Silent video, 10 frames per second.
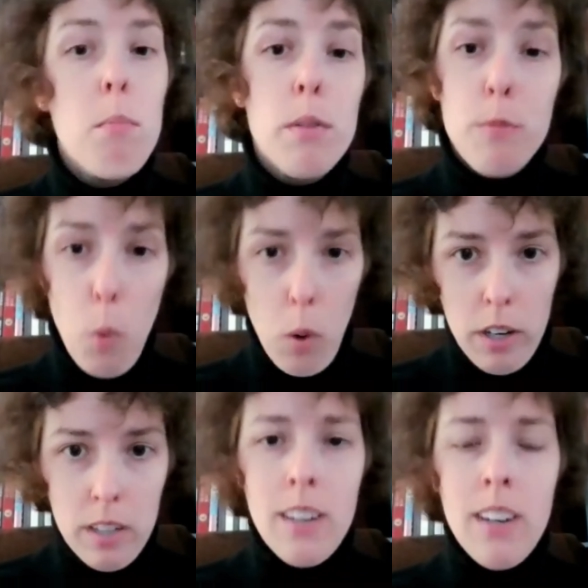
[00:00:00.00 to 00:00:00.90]

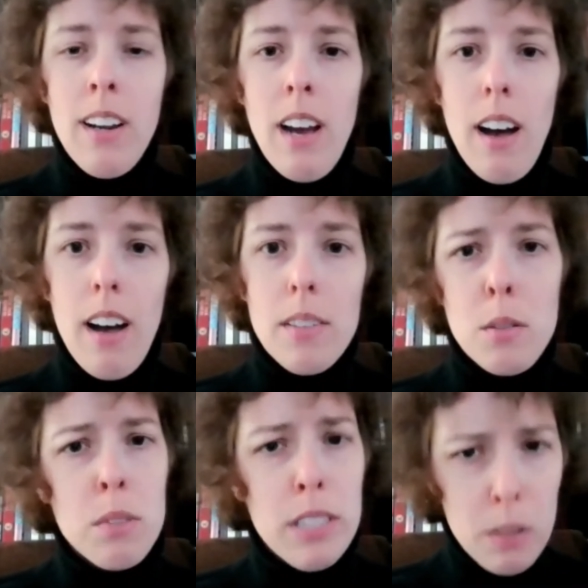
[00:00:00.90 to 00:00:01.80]
before, so
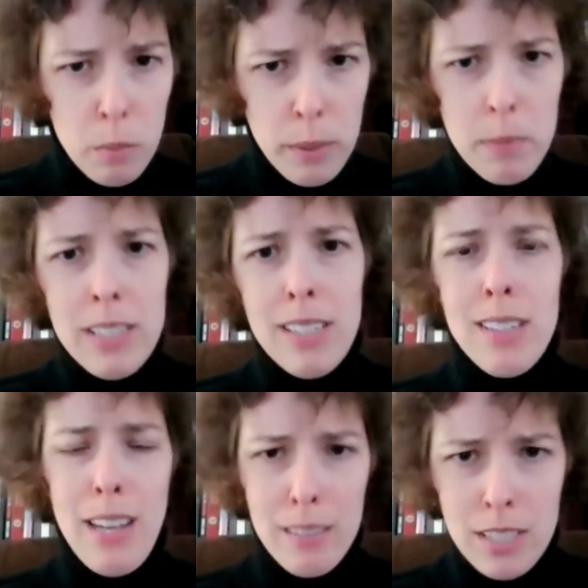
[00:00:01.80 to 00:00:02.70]
Little Women and
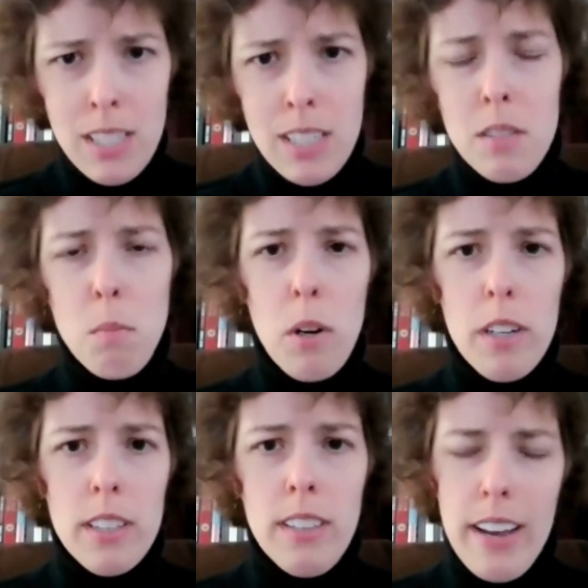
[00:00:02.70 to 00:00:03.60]
Elsie Dinsmore
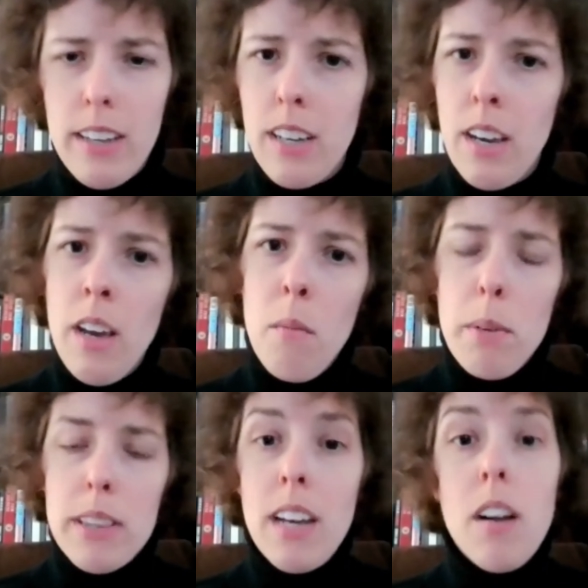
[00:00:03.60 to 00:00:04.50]
and the like,
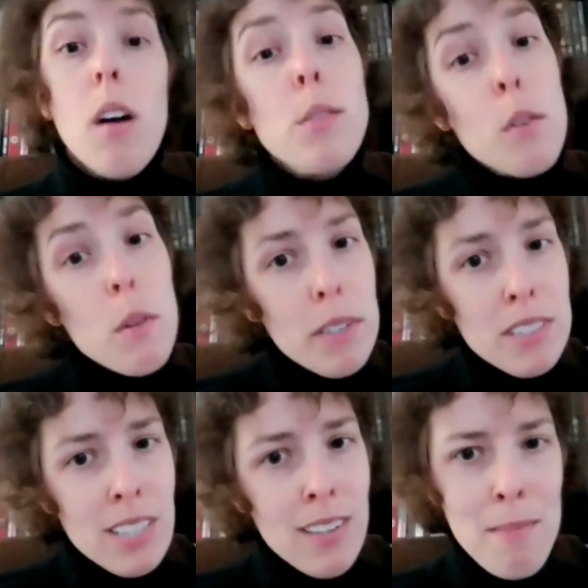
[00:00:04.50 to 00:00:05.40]
but then also the books
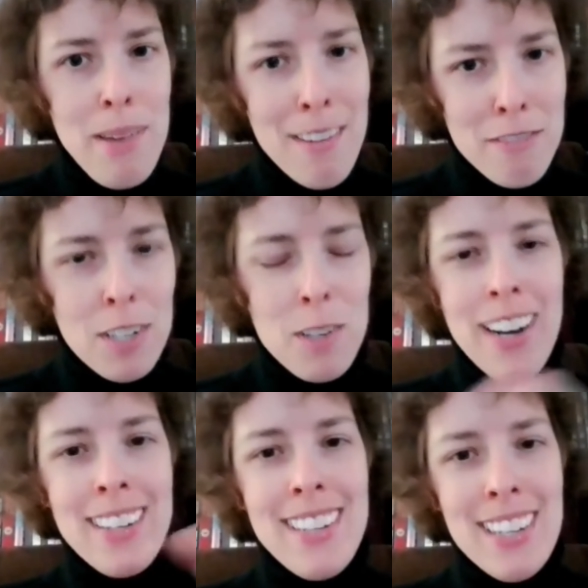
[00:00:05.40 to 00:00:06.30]
that come after,
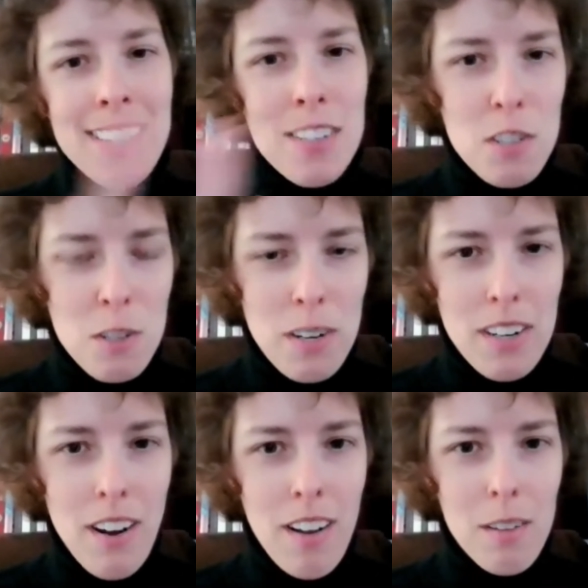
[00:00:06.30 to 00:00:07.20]
right? Nancy Drew and
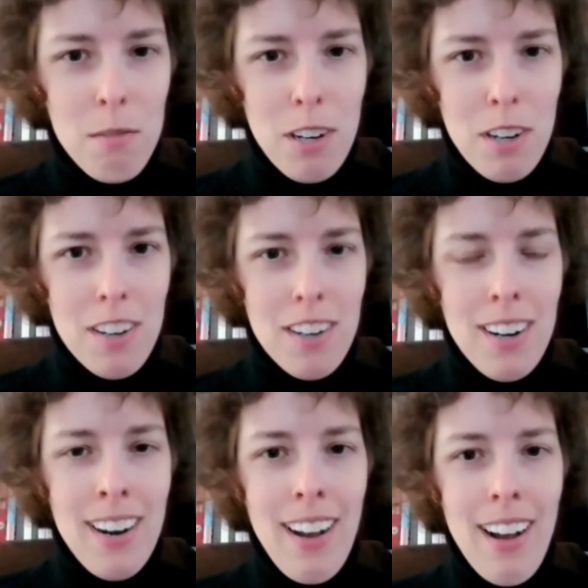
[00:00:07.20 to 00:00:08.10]
all of her
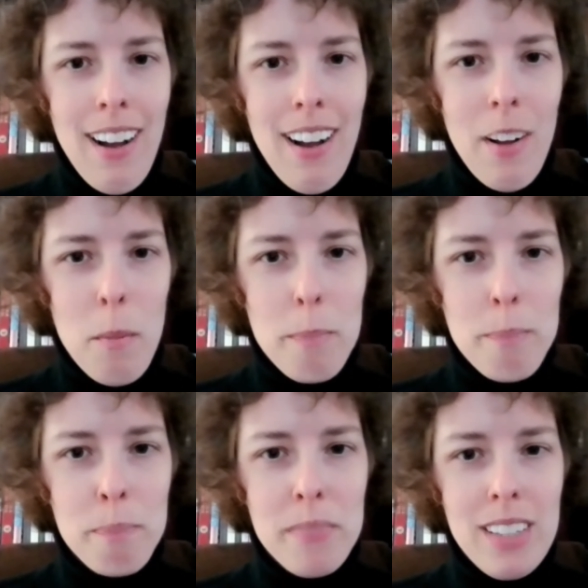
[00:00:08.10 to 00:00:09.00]

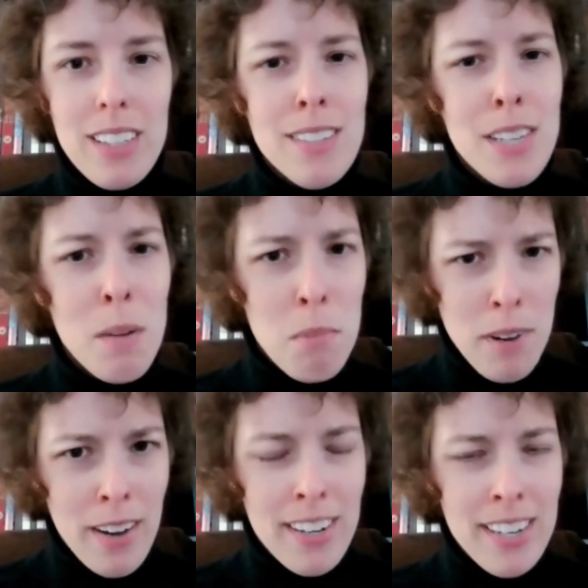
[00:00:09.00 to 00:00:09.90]

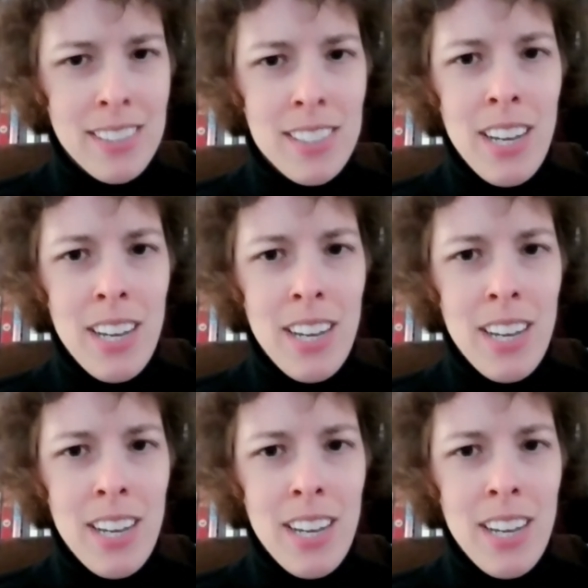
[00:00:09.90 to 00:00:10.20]
contemporaries.